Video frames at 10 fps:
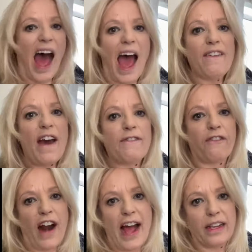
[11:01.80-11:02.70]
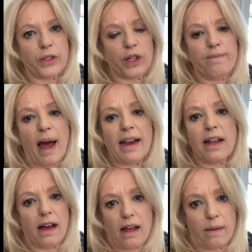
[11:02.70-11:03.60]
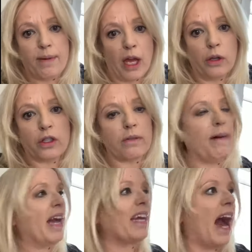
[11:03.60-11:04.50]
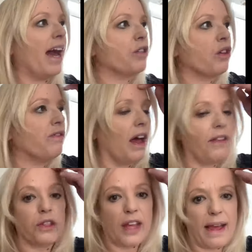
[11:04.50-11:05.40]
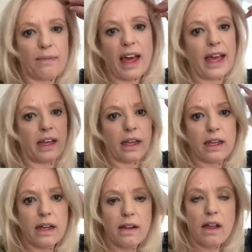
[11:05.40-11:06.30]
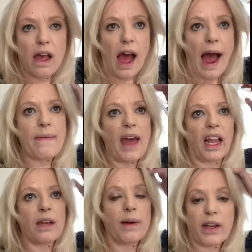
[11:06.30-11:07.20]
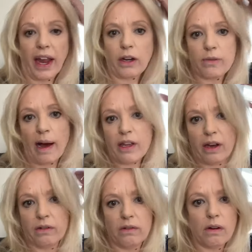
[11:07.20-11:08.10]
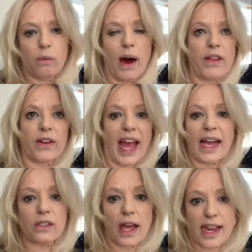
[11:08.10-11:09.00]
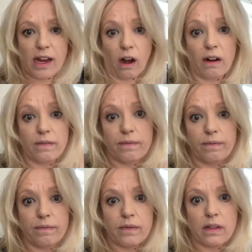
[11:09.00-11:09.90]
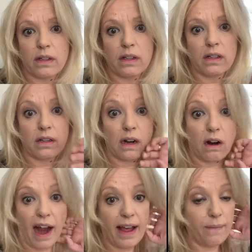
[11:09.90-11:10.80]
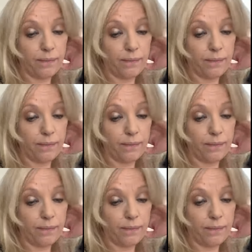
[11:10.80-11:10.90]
I've had friends who've been abused by guys who've done the same thing. I'm the only one who cares about you while they're gaslighting her. All right.